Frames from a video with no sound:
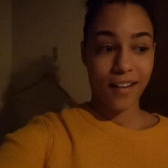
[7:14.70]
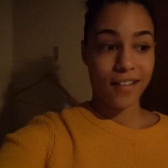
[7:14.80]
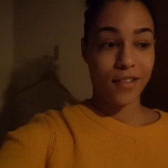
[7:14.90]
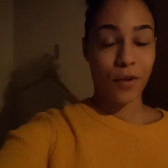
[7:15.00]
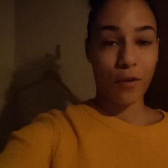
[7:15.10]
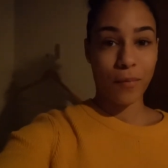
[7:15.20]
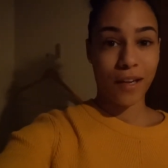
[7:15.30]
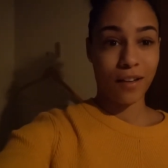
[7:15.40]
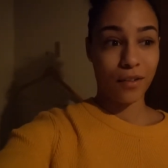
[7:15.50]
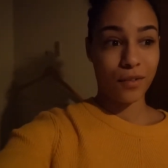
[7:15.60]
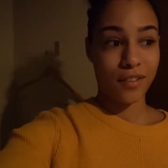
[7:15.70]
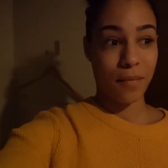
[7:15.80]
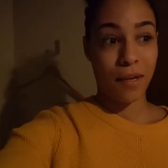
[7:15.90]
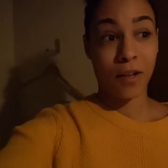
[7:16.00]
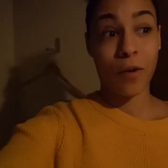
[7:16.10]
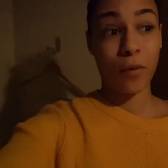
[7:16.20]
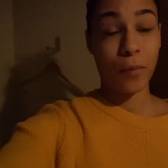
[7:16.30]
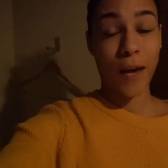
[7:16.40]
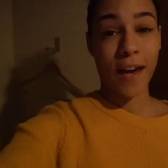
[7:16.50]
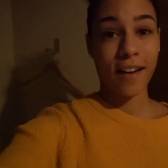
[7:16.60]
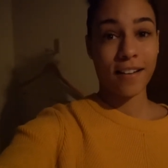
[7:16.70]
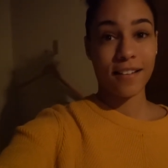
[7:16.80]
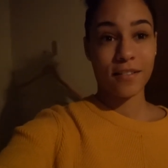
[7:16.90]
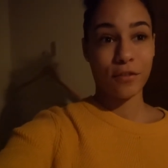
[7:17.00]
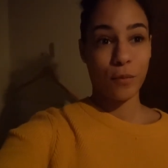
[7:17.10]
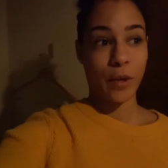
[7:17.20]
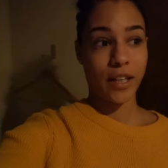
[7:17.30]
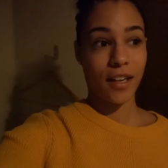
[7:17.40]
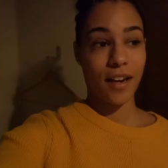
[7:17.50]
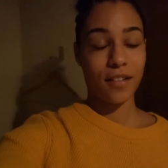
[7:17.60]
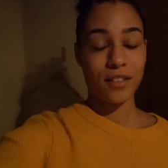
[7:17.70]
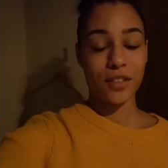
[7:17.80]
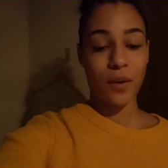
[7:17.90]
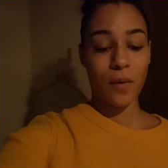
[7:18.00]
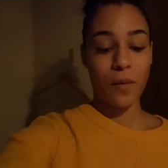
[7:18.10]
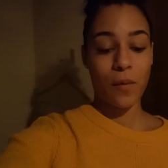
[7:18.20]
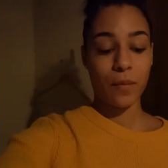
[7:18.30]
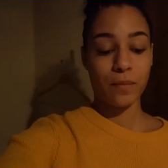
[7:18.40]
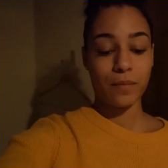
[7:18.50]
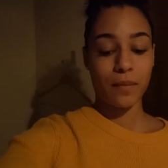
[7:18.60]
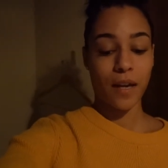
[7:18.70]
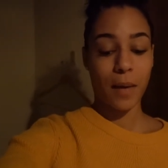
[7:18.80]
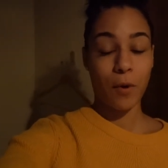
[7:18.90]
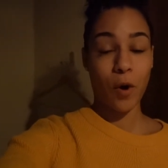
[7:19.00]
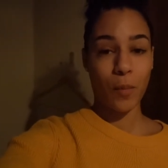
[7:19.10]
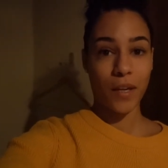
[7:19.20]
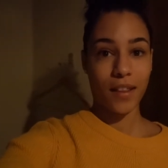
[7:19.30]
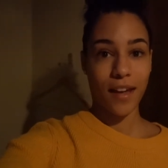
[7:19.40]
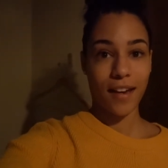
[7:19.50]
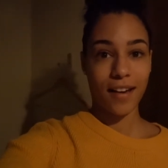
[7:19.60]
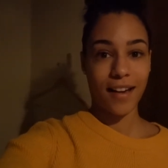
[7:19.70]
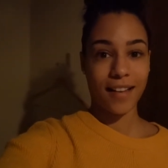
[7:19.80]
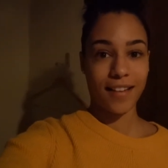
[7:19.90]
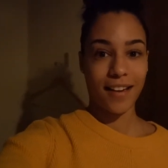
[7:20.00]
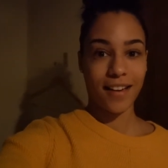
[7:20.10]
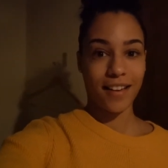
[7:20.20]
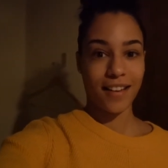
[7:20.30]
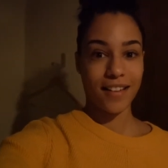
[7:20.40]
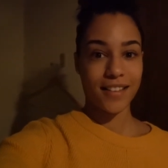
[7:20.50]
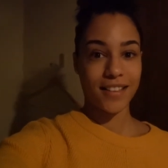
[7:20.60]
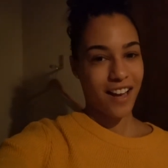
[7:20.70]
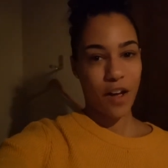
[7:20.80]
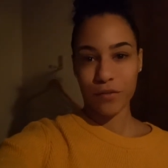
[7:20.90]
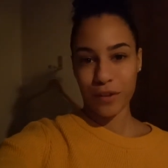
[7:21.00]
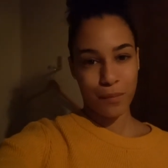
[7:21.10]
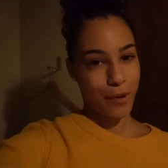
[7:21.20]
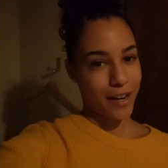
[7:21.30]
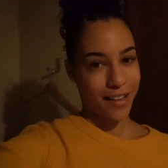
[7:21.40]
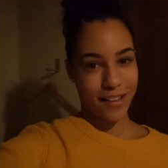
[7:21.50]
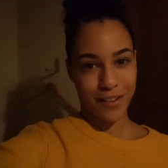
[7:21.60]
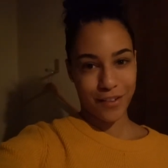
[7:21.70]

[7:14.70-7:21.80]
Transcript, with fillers: and so have my glutes and my lower back from working out. So I'm hoping that at the end of this, I'll feel brand